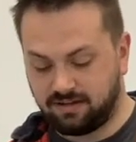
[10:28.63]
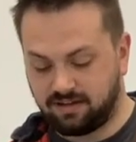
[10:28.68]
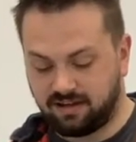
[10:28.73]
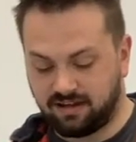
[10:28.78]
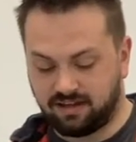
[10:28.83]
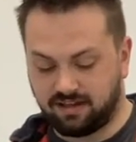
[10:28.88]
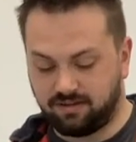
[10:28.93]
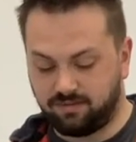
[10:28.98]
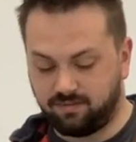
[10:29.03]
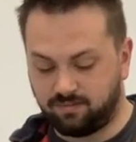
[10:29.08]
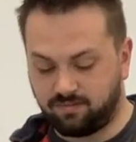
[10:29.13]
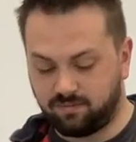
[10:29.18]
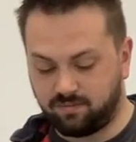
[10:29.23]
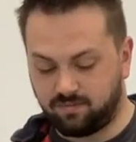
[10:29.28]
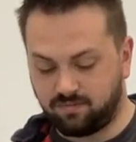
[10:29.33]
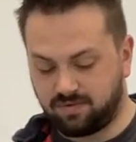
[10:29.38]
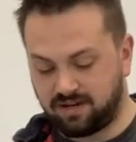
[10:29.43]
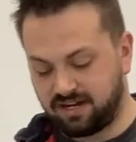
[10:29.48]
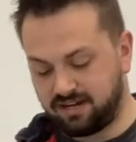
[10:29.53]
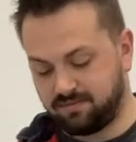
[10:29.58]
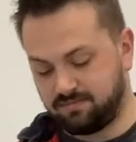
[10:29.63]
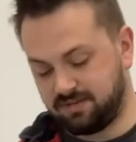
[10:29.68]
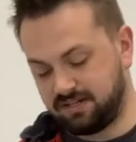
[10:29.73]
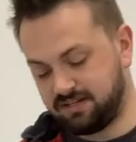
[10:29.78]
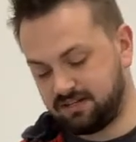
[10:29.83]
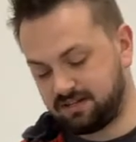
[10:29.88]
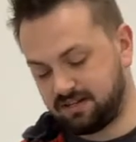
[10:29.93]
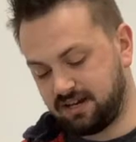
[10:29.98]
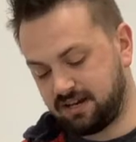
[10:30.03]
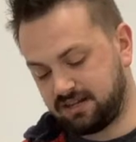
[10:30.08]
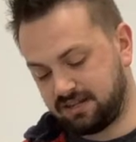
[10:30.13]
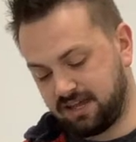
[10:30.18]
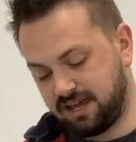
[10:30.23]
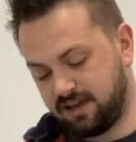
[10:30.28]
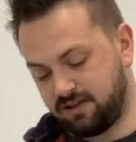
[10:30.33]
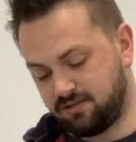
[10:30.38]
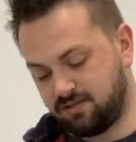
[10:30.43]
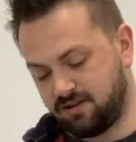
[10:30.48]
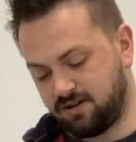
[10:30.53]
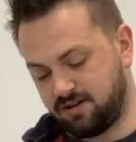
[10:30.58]
And by me saying
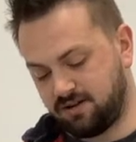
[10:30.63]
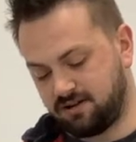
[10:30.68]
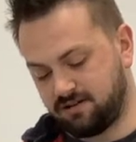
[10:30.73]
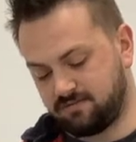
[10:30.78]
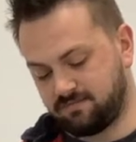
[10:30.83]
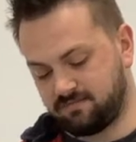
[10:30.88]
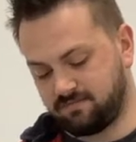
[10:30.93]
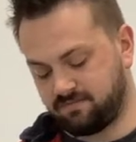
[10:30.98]
that long,